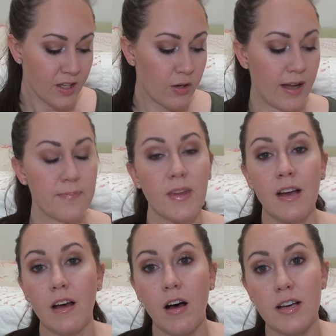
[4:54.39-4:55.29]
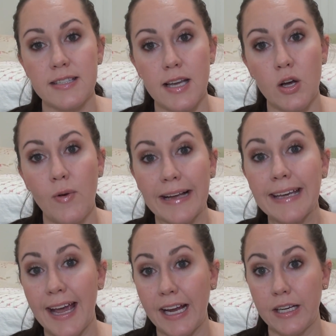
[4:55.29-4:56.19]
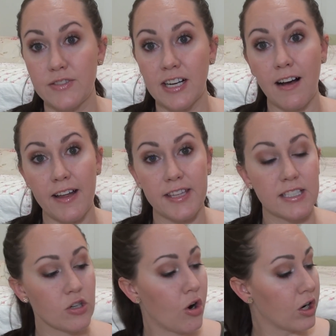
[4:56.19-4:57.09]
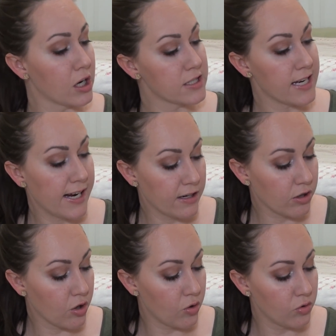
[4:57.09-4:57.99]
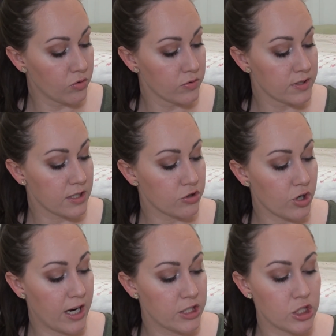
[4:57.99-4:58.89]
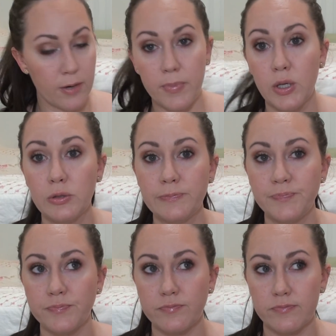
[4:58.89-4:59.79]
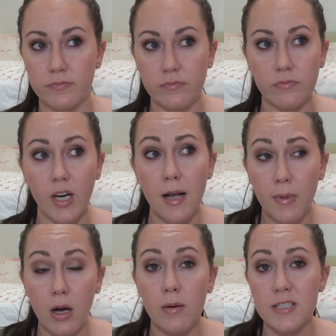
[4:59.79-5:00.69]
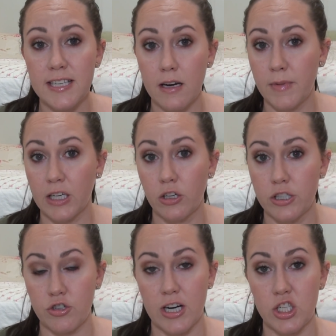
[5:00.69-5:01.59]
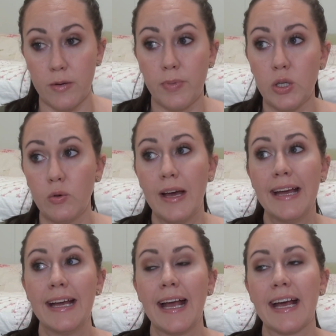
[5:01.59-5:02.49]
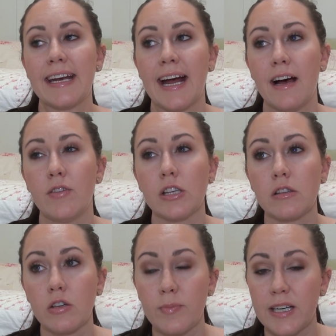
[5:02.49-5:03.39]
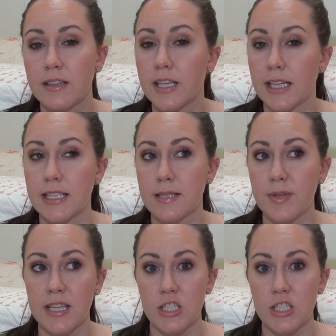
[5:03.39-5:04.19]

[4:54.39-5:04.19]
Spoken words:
Okay. Also, I caved and got the Tarte Hair Goals Dry Shampoo. I'm almost out of my current dry shampoo, and I have a little bit of the Elizabeth